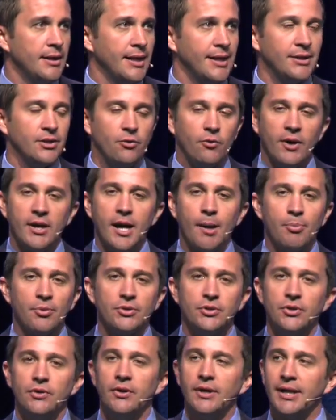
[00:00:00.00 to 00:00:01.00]
I had the great
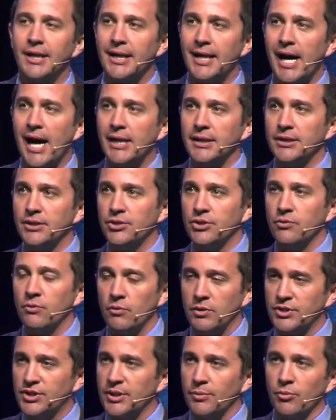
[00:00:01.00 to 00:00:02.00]
opportunity in college,
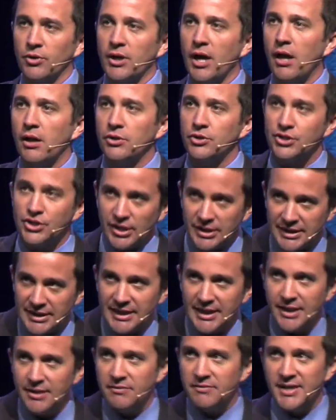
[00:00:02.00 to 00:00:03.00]
one summer in college, to
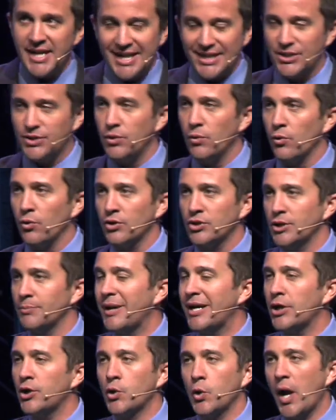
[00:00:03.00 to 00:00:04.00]
live next door to
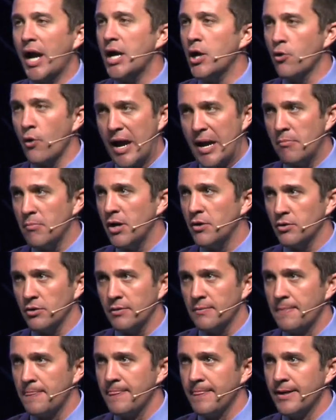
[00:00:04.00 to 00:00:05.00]
my
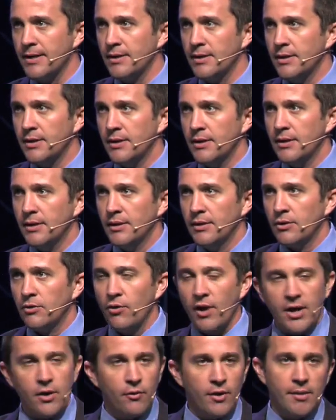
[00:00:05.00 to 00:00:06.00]
great-grandmother.
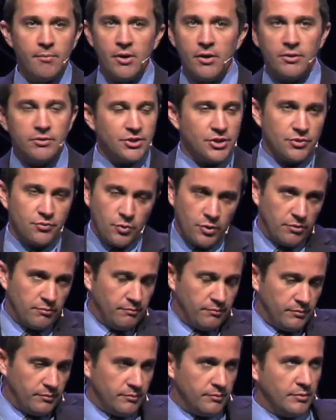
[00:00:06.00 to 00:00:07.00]
Great-grandmother was just
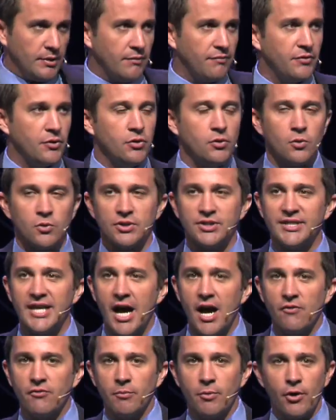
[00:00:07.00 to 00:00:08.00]
a few doors
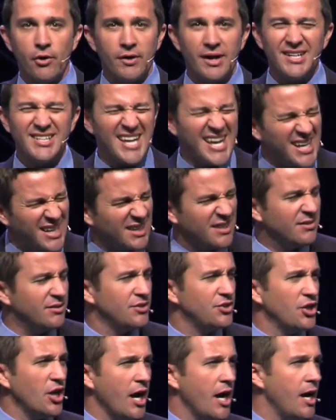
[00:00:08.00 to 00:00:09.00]
down from her, and I just had a
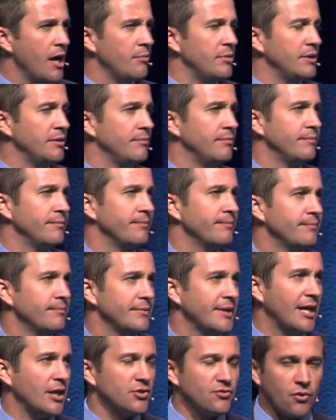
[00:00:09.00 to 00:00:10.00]
job in
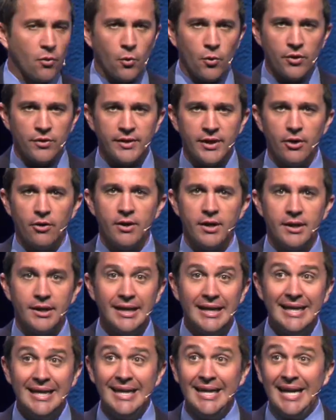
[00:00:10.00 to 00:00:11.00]
Dallas-Fort Worth area, and
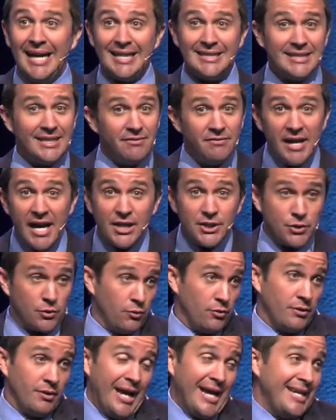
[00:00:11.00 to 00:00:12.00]
I lived next to
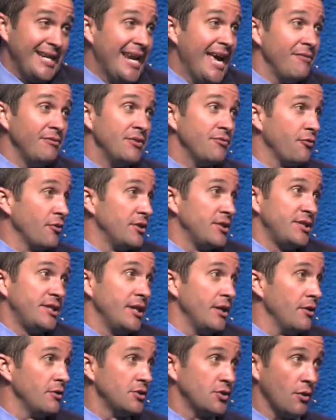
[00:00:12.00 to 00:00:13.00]
her, and I didn't have any friends
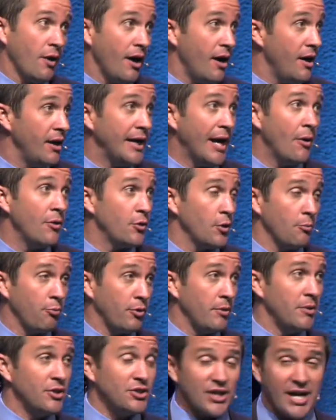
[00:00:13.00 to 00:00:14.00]
there, and so I hung out with her
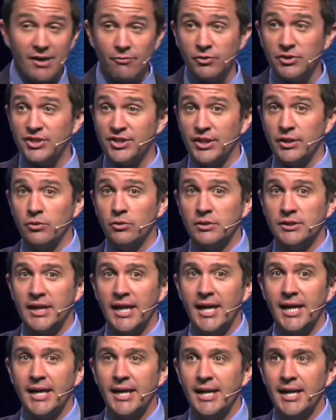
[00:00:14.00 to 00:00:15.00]
pretty much every single
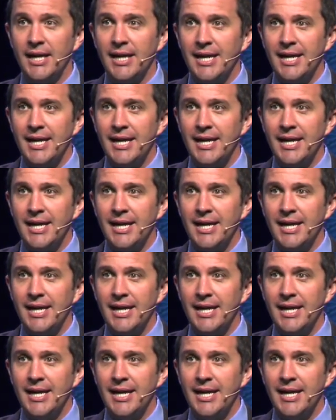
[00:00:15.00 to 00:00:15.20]
day.